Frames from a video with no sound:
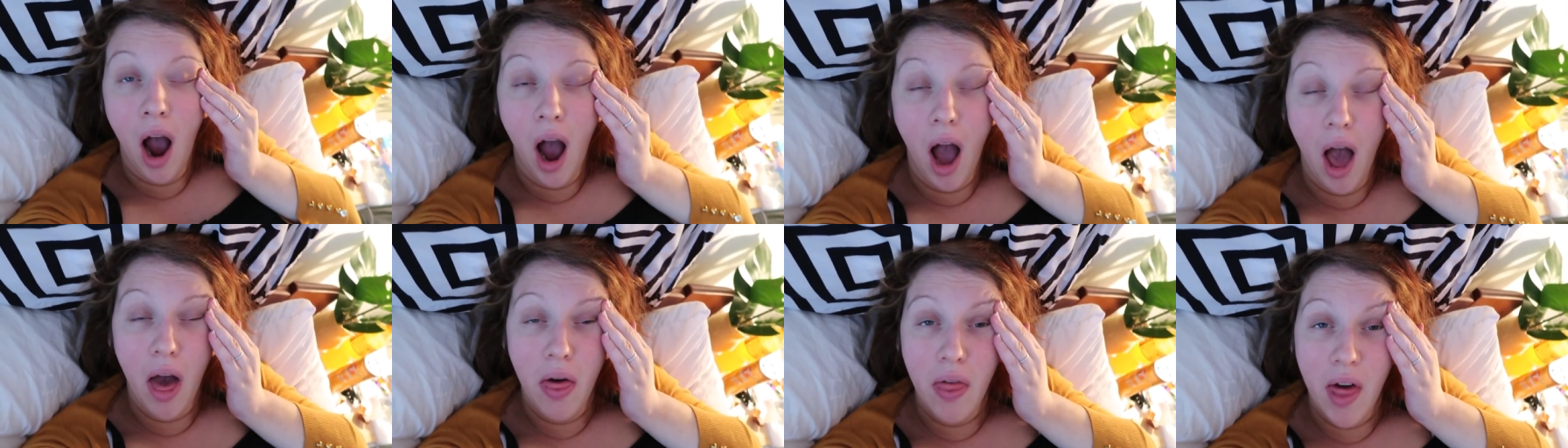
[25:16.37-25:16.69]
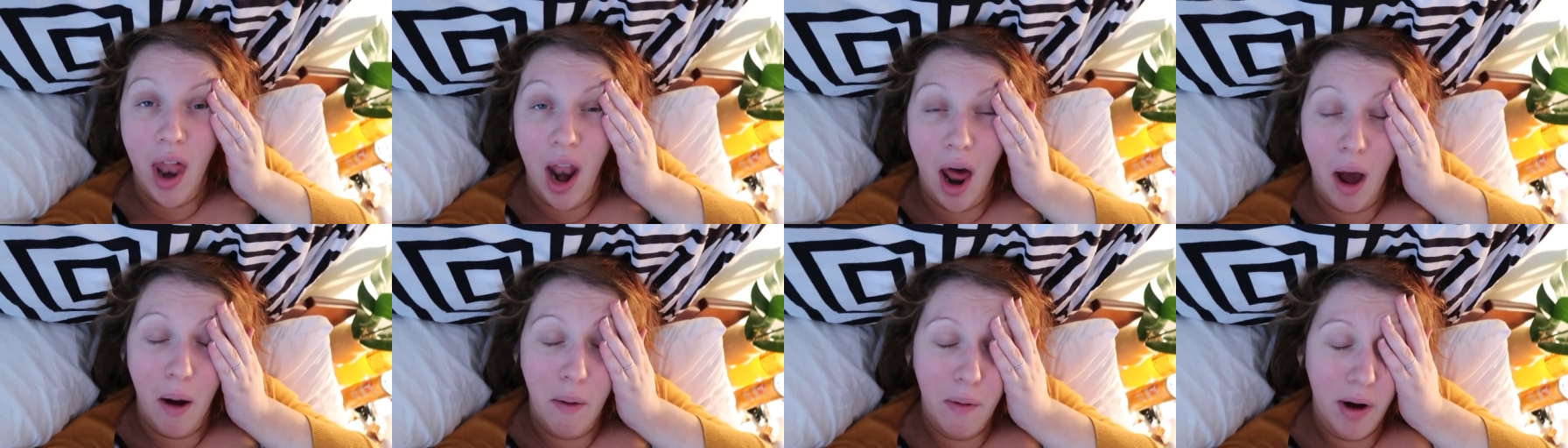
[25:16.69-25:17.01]
and
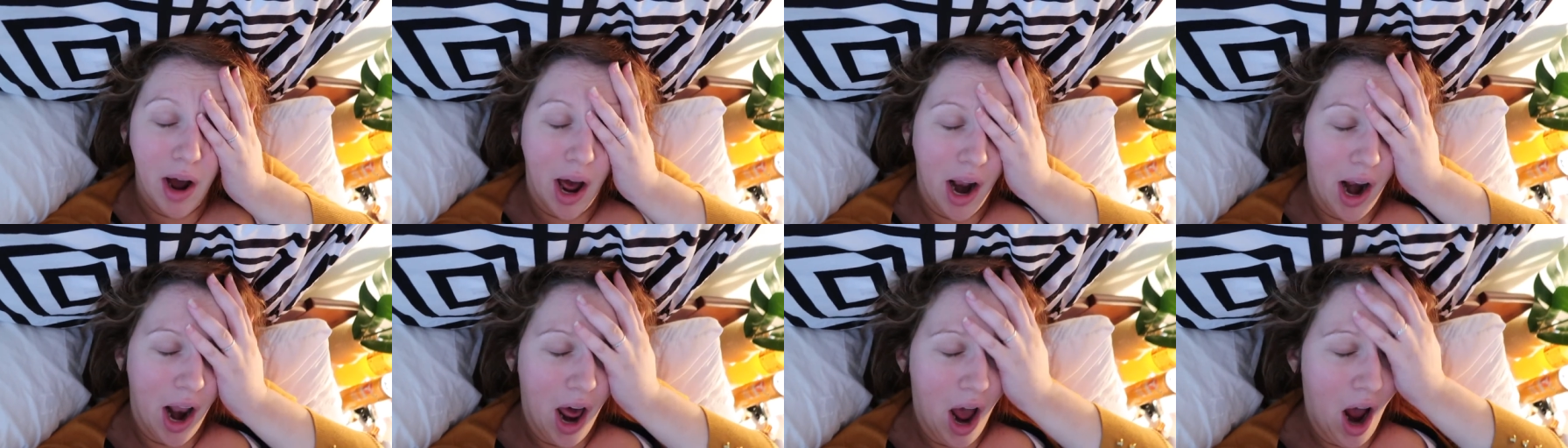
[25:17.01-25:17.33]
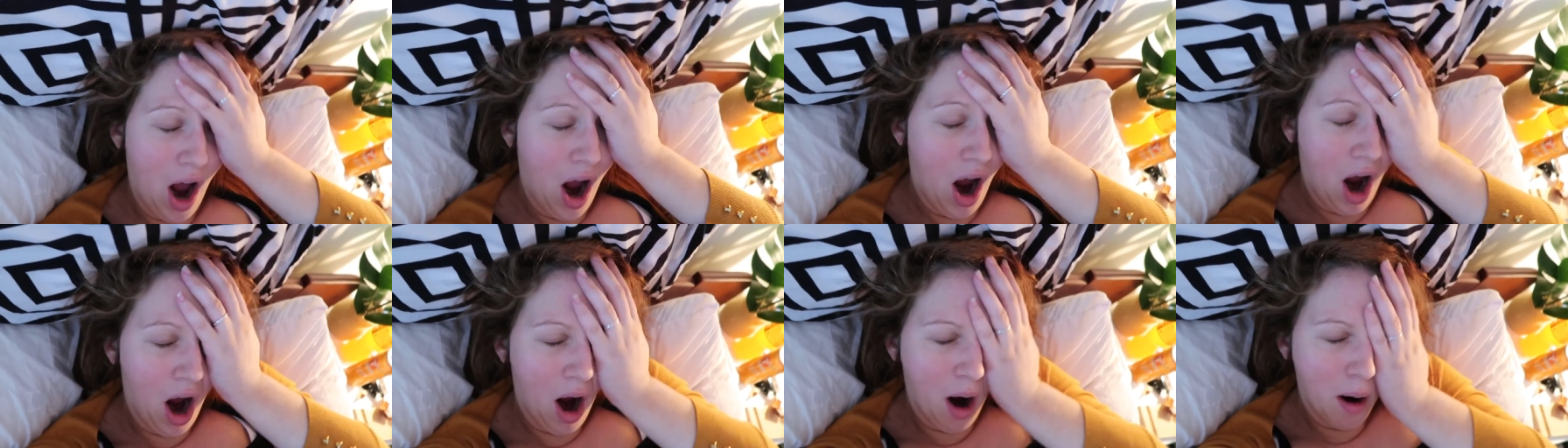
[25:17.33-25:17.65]
then I'm going to
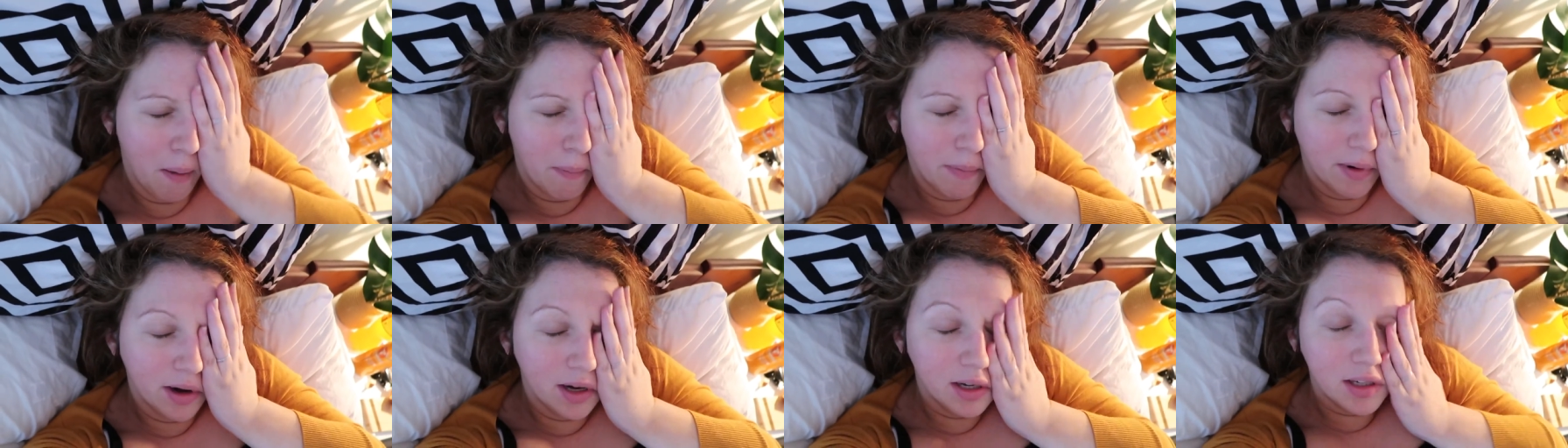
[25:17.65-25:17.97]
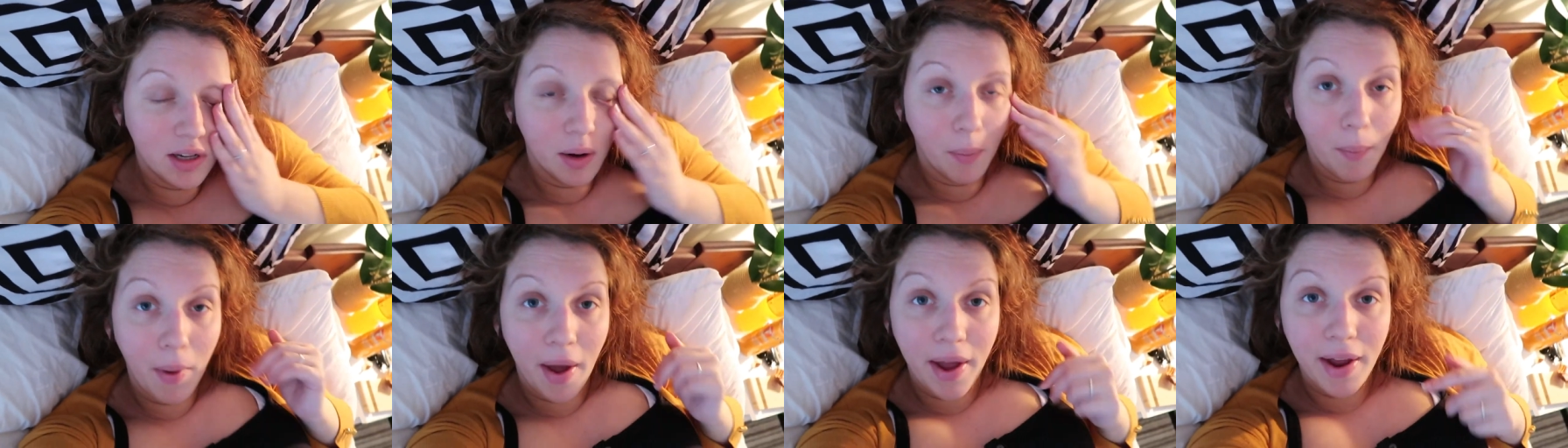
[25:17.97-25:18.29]
put
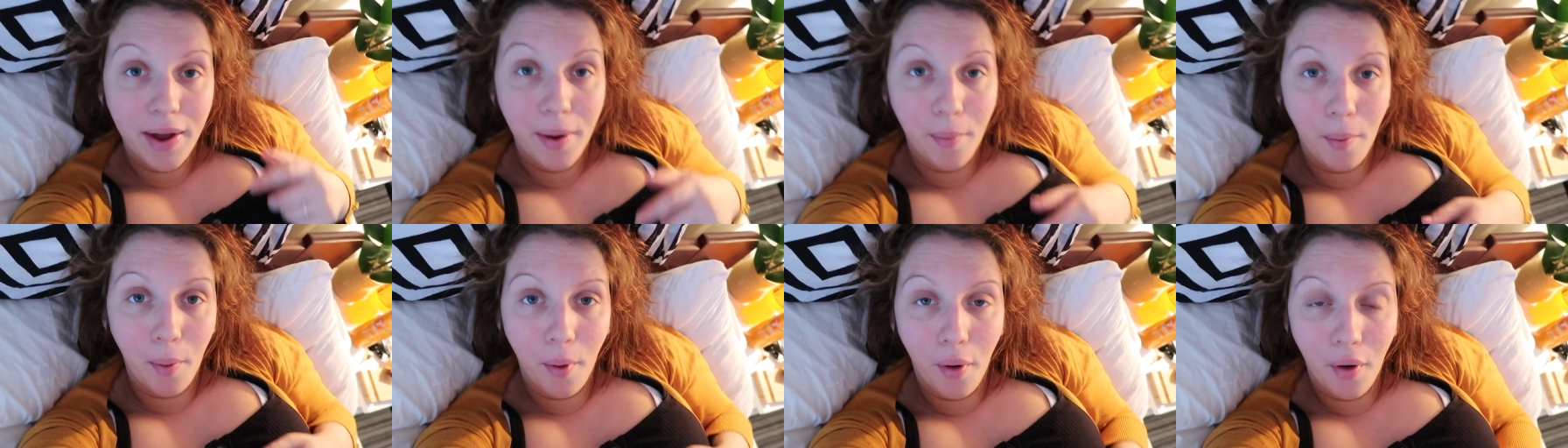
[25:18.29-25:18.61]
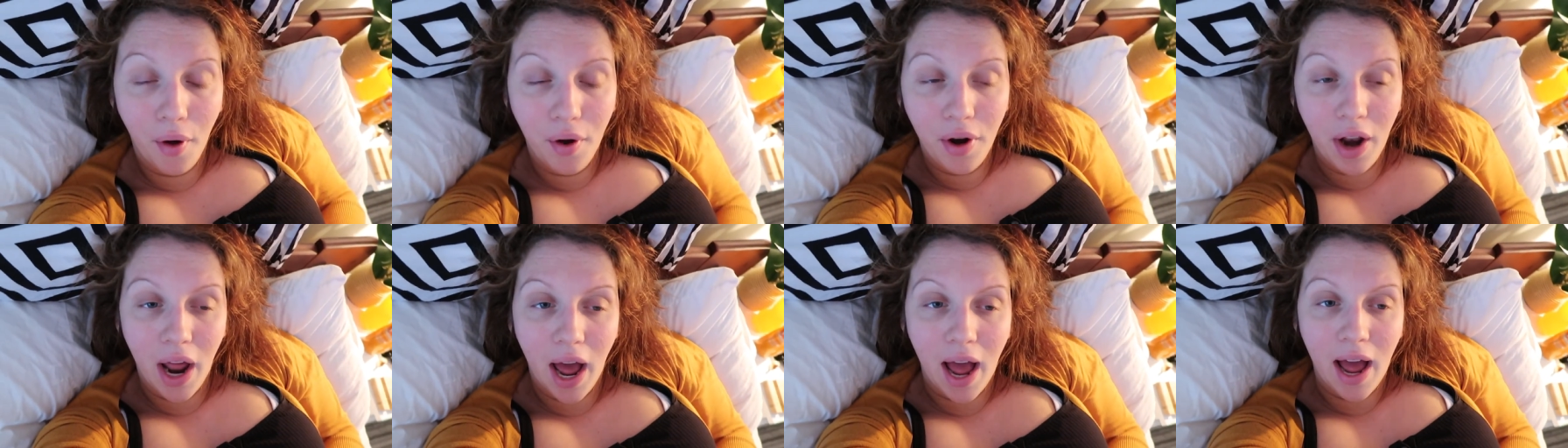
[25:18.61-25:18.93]
some makeup
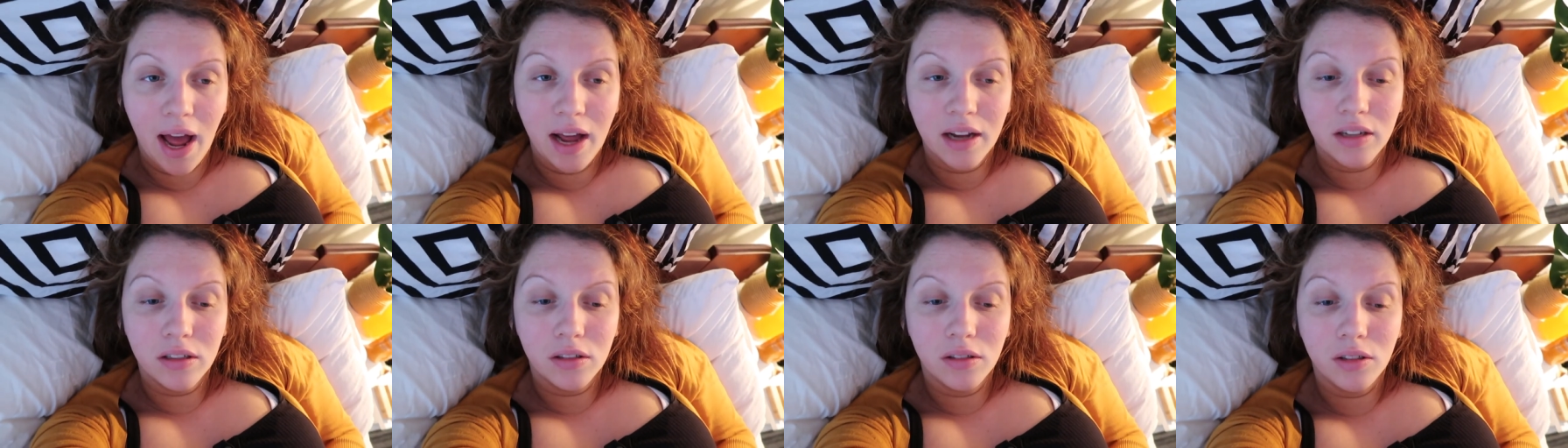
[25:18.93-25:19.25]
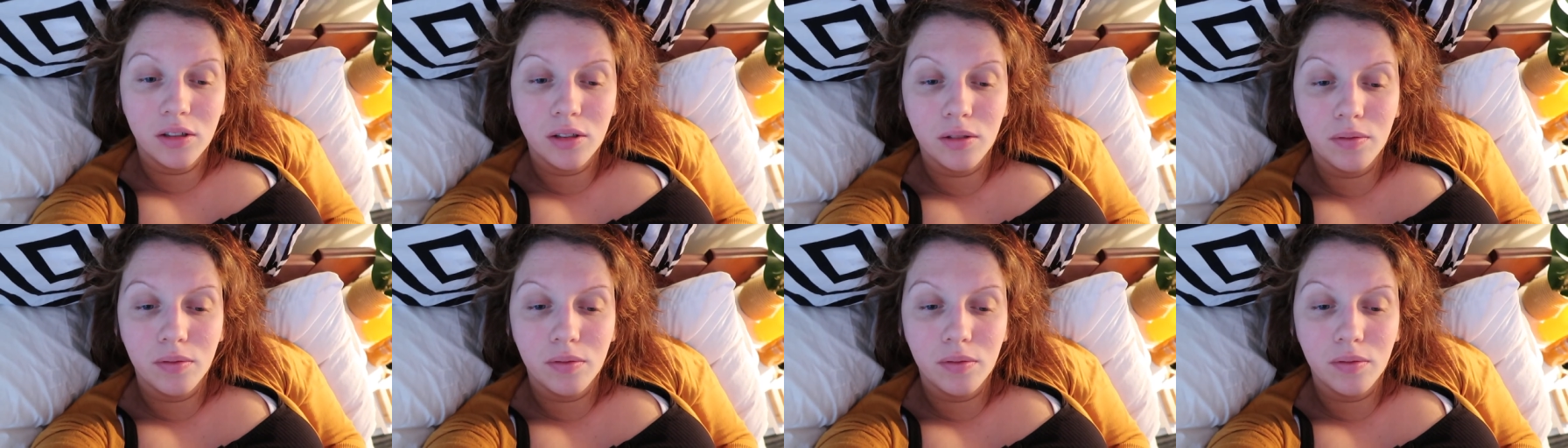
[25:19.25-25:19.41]
on and